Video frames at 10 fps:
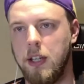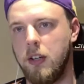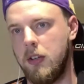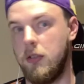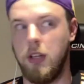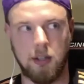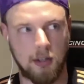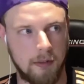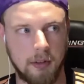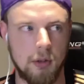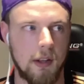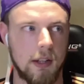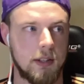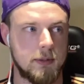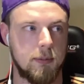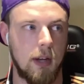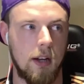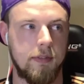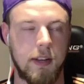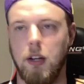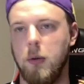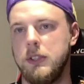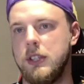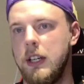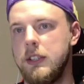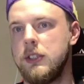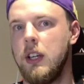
or like every Juventus fan always says,